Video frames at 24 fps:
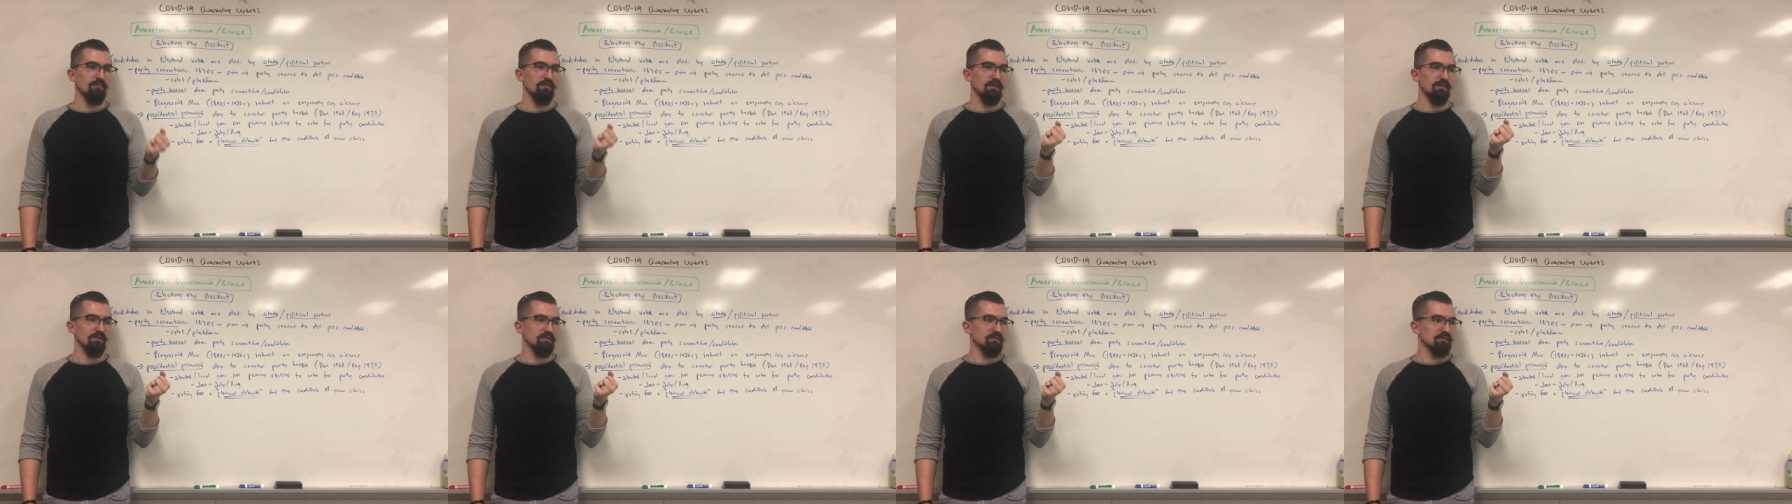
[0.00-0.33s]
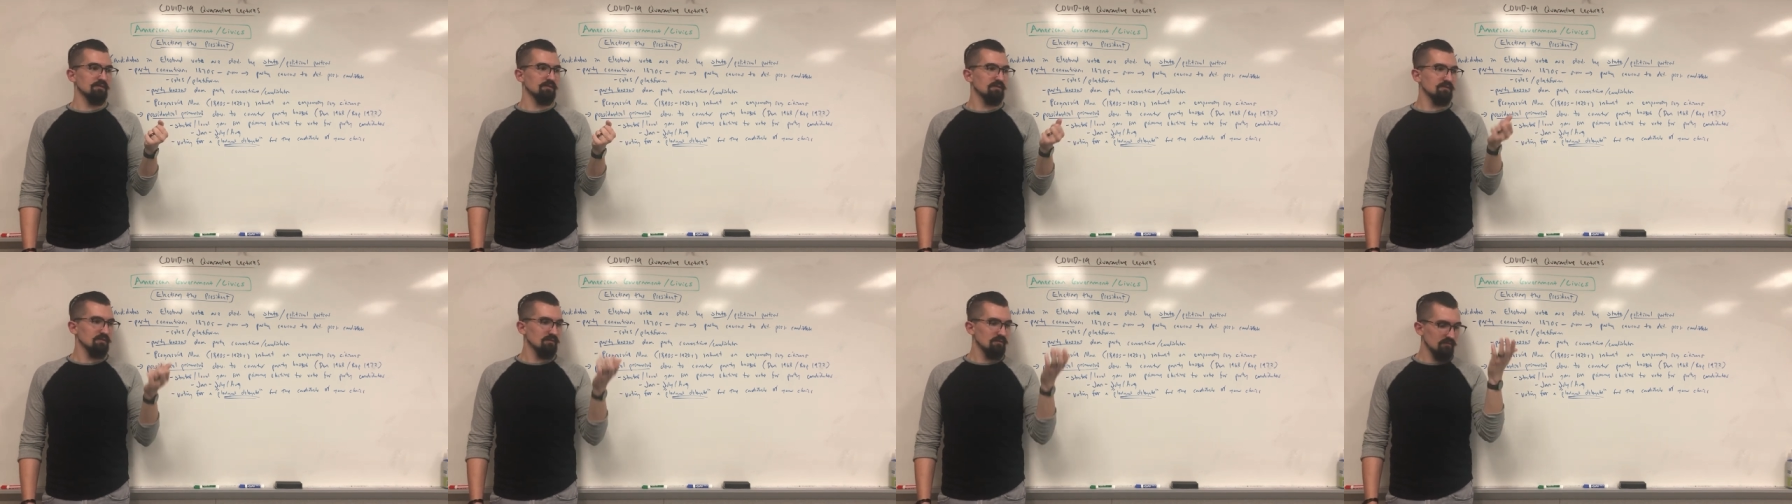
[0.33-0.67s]
they
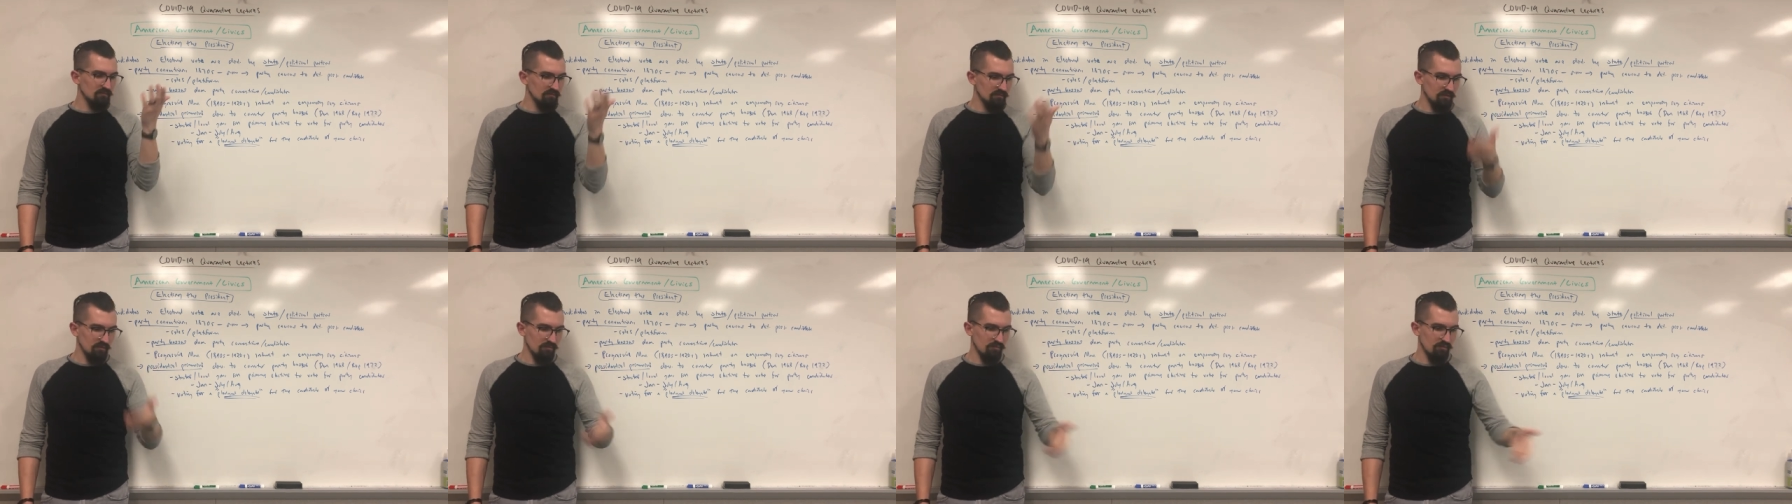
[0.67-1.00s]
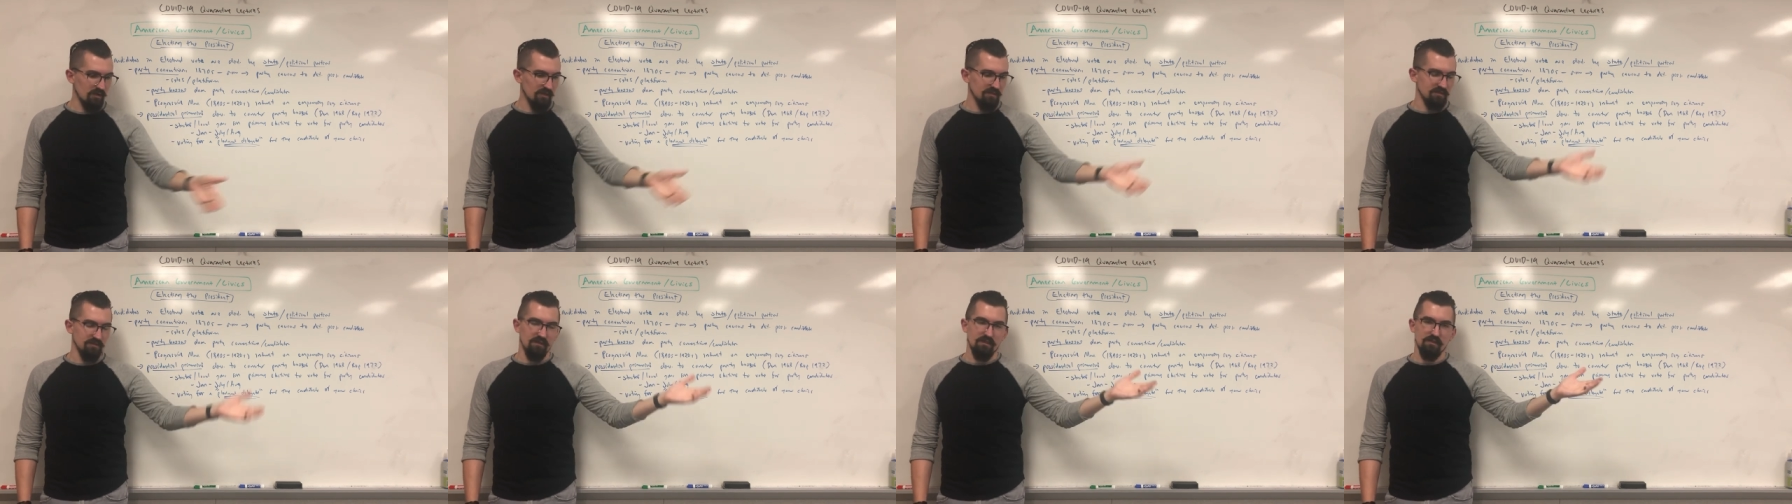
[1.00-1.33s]
just, the
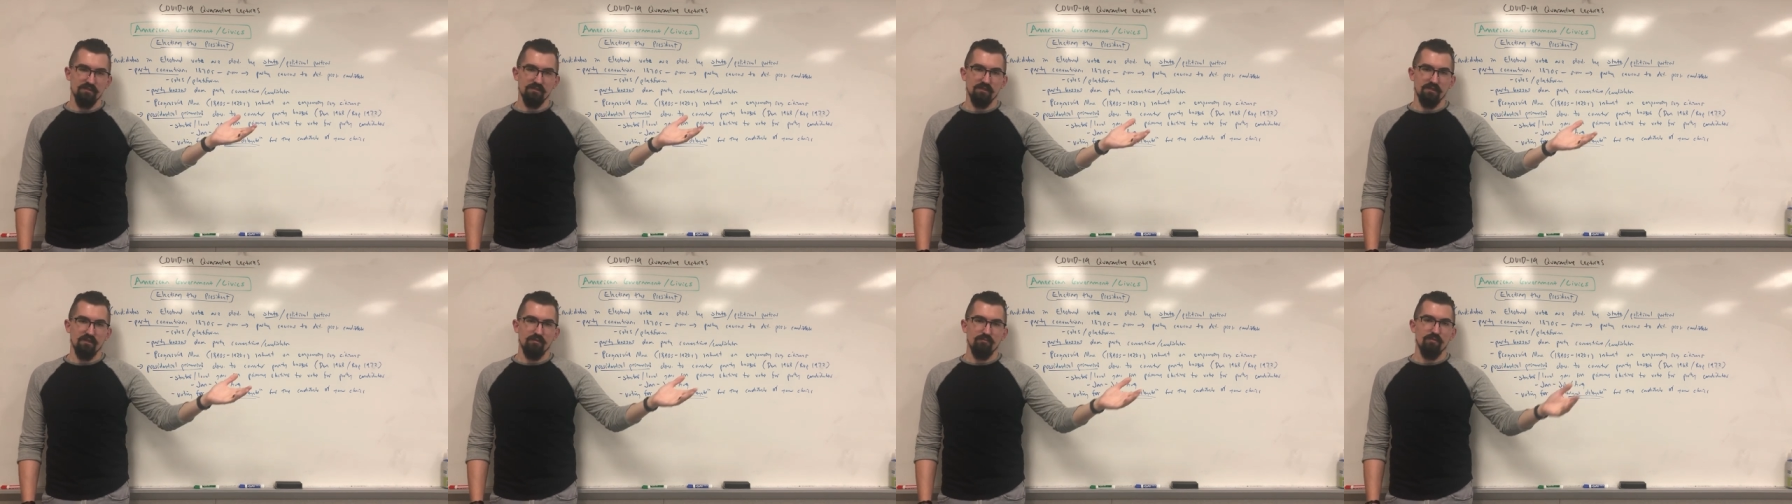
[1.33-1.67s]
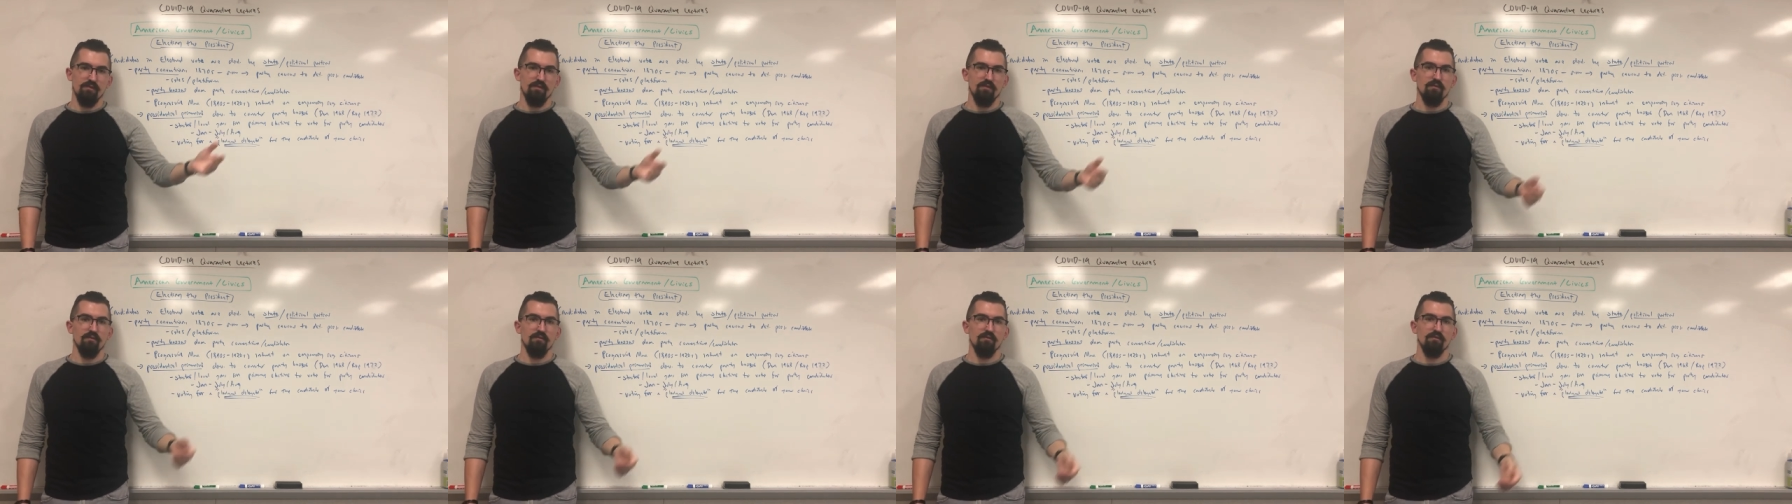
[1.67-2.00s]
president's going to be
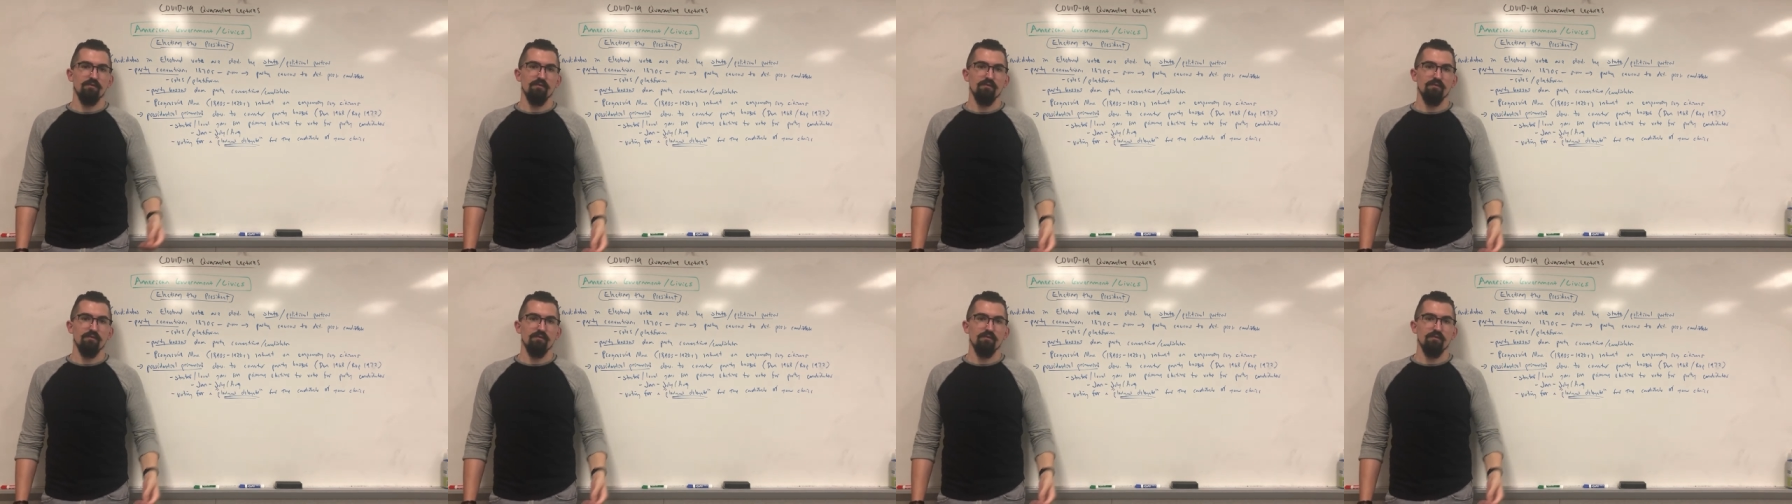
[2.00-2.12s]
their